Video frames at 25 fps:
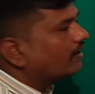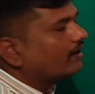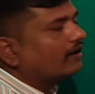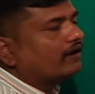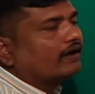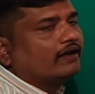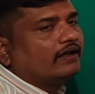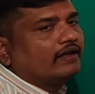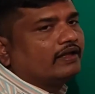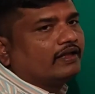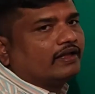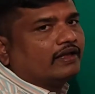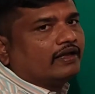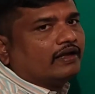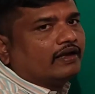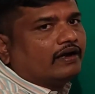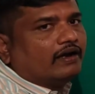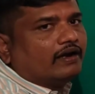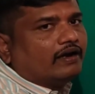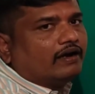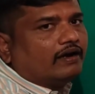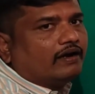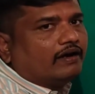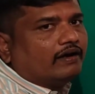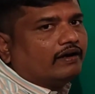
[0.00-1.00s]
uh,
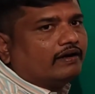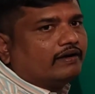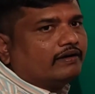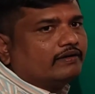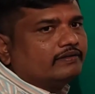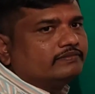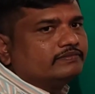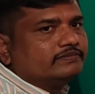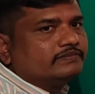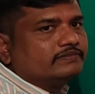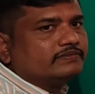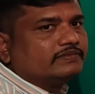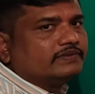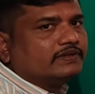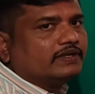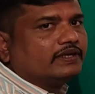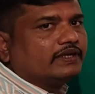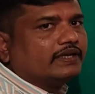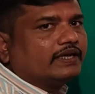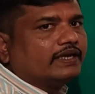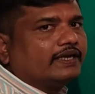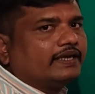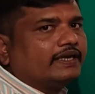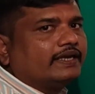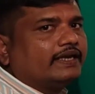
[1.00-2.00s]

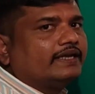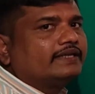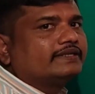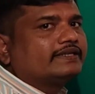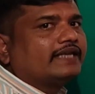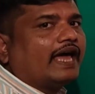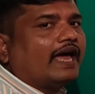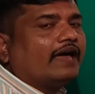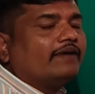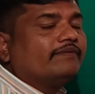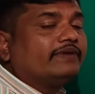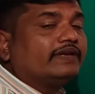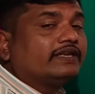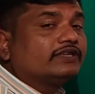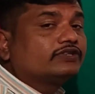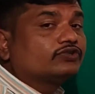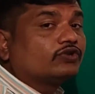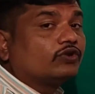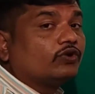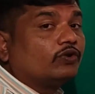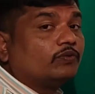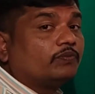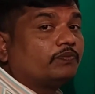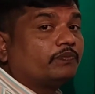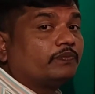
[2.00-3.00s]
is having
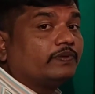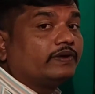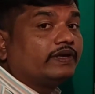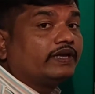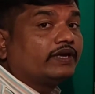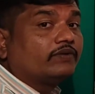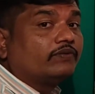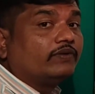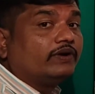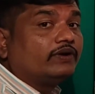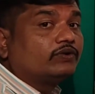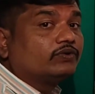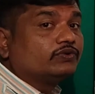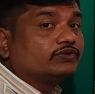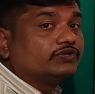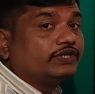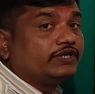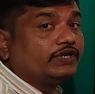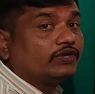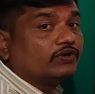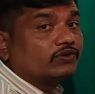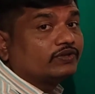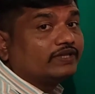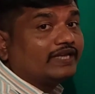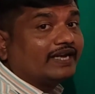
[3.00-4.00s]
slope equal to
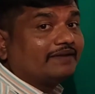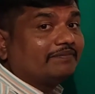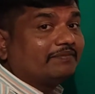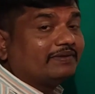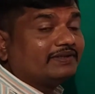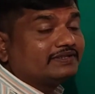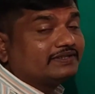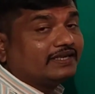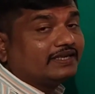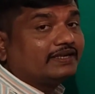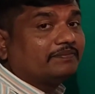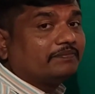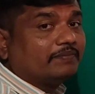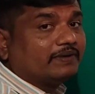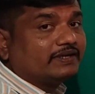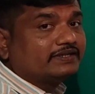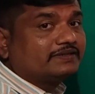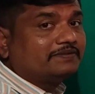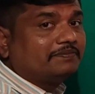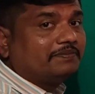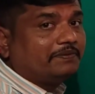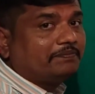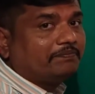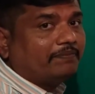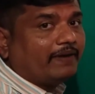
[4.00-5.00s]
0. That means it
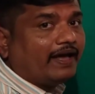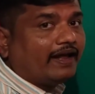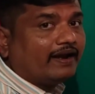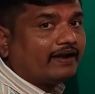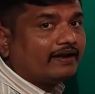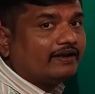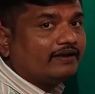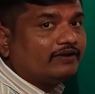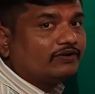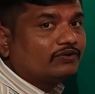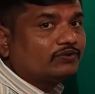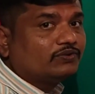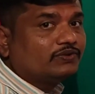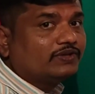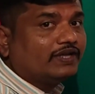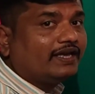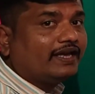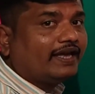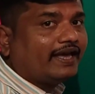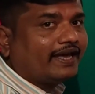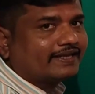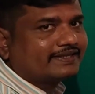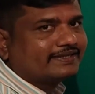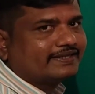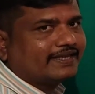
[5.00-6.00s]
must be parallel to
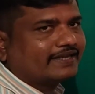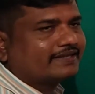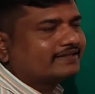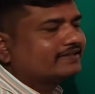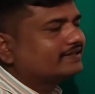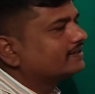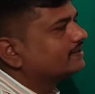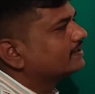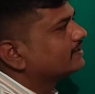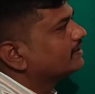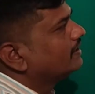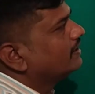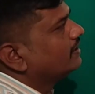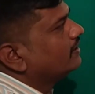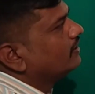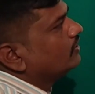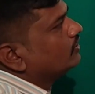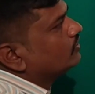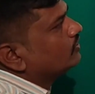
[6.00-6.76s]
the x-axis.